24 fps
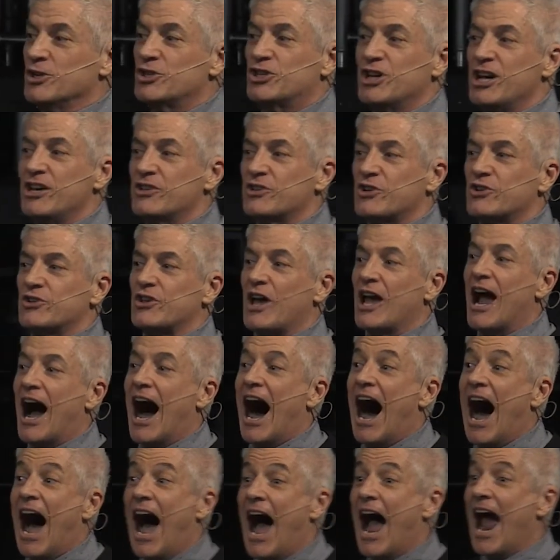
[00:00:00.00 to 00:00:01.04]
Didn't Jesus say,
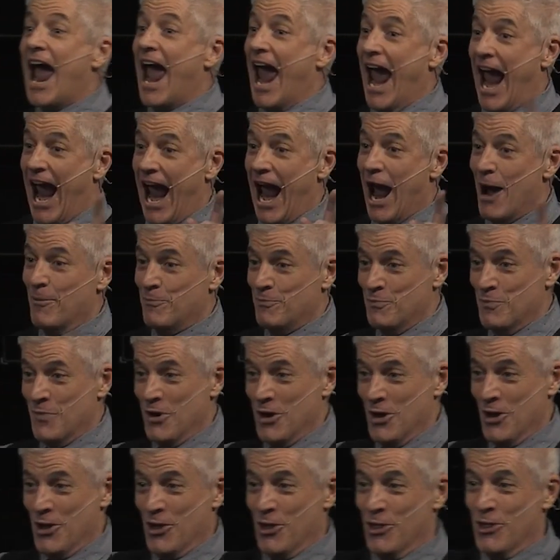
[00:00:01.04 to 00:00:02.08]
I
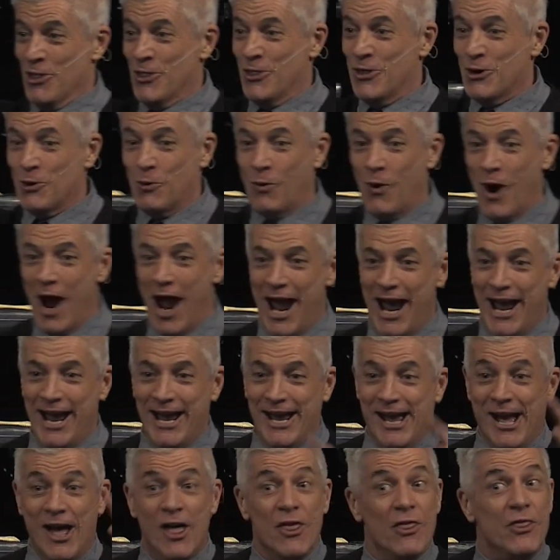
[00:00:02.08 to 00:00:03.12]
am the
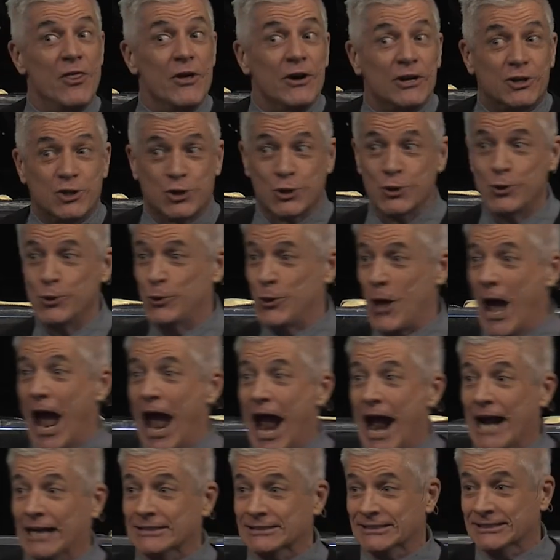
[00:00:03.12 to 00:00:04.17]
way, the truth,
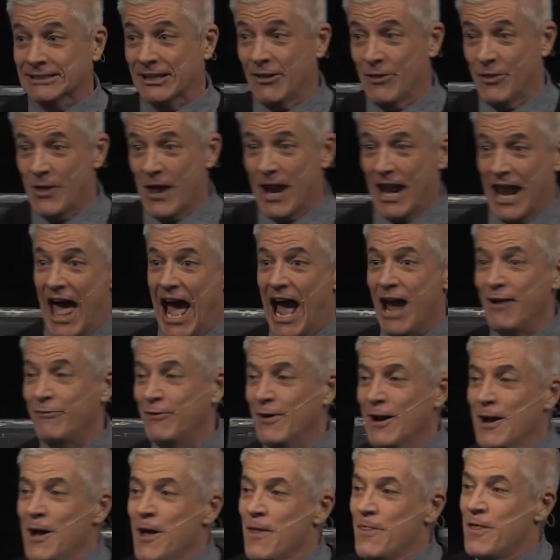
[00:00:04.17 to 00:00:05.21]
and the
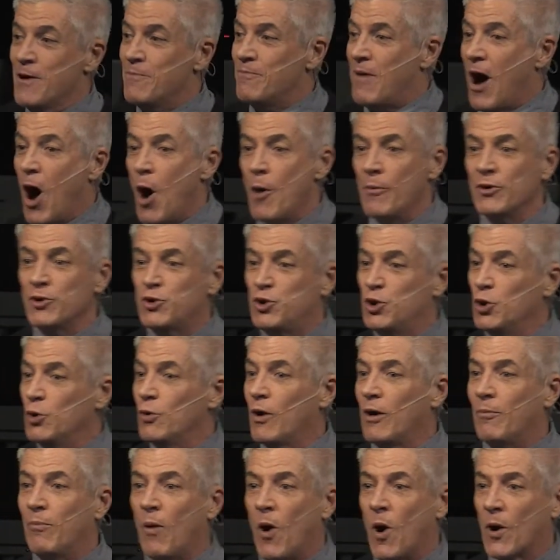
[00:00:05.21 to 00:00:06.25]
life. The moment
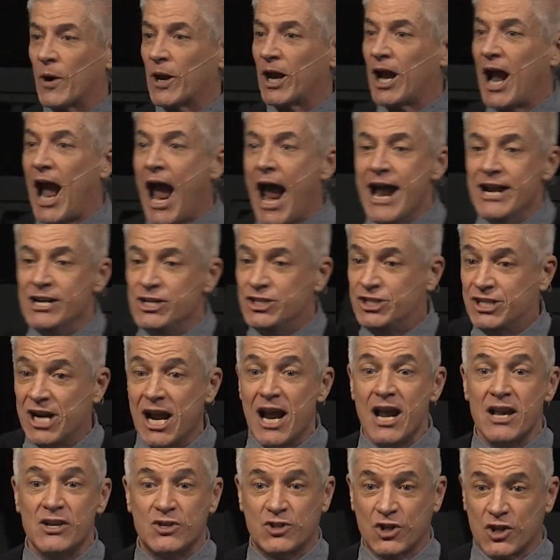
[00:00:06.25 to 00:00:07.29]
you were born again,
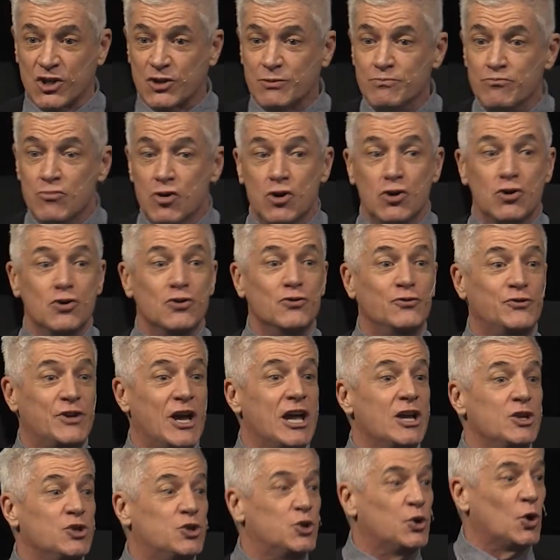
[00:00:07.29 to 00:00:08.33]
Jesus
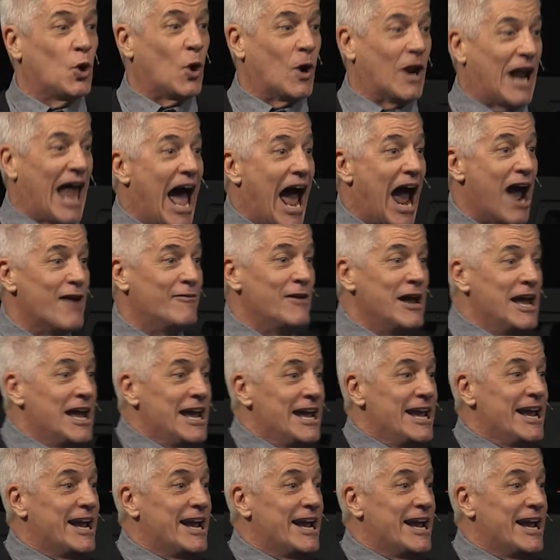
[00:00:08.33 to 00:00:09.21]
moved into your life.